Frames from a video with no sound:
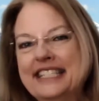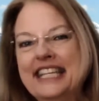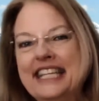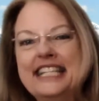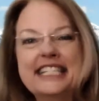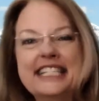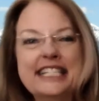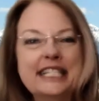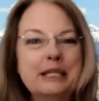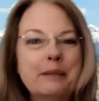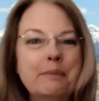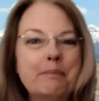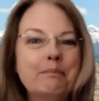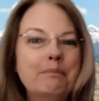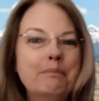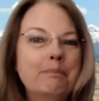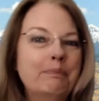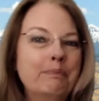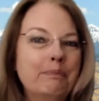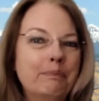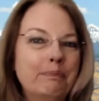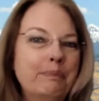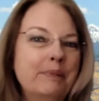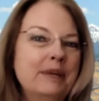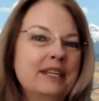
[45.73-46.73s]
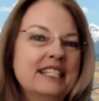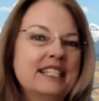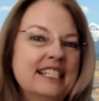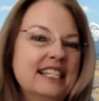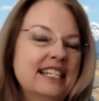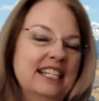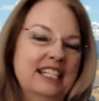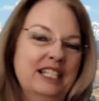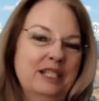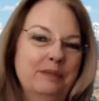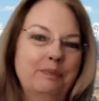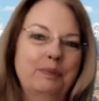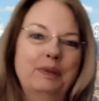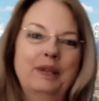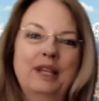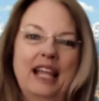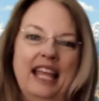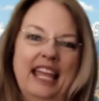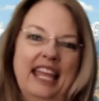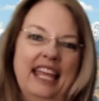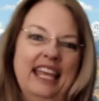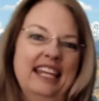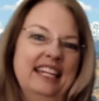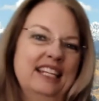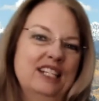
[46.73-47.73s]
It's the business
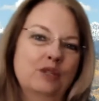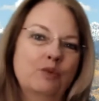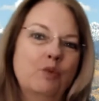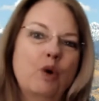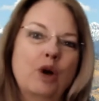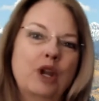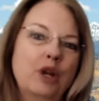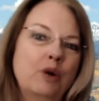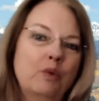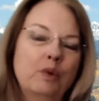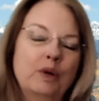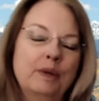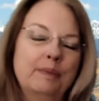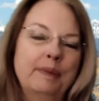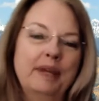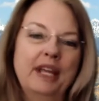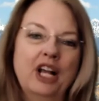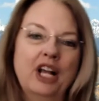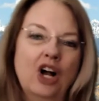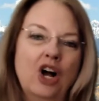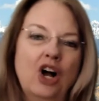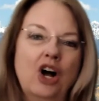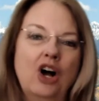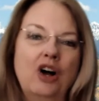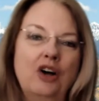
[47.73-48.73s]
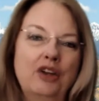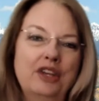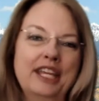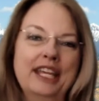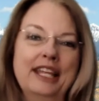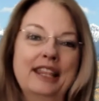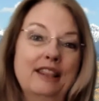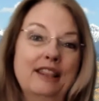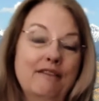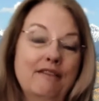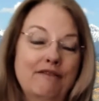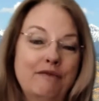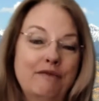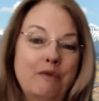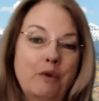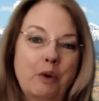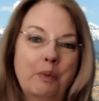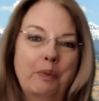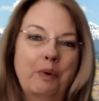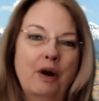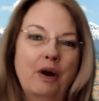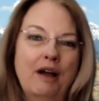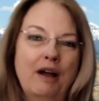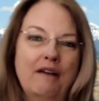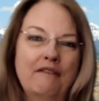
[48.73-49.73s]
plan is what it would be called in the
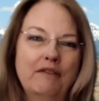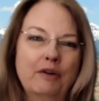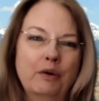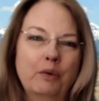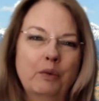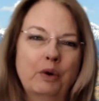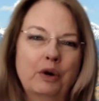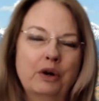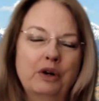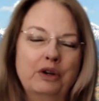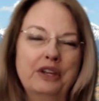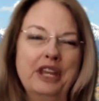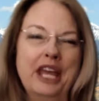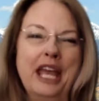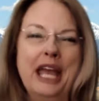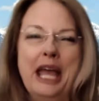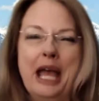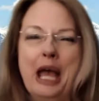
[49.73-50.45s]
for-profit world.